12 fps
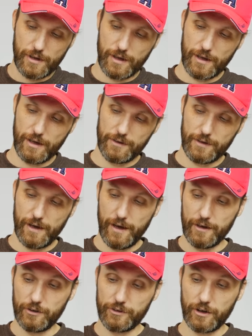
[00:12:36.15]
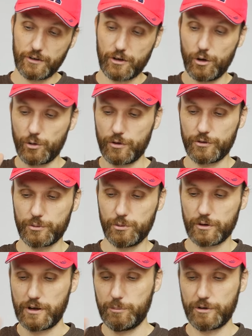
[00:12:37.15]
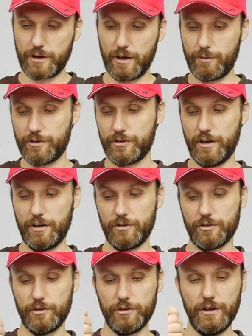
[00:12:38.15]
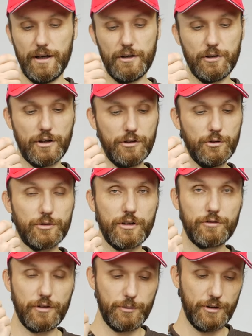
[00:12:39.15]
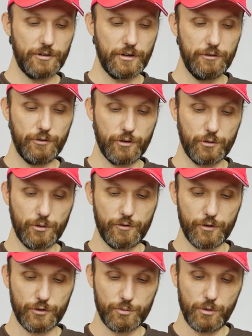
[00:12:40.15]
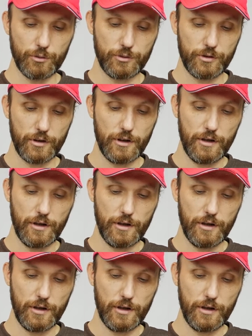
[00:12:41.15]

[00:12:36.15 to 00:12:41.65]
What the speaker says: And the encoders will keep the camera steady. So yeah, you can use it for basically for reverse modes.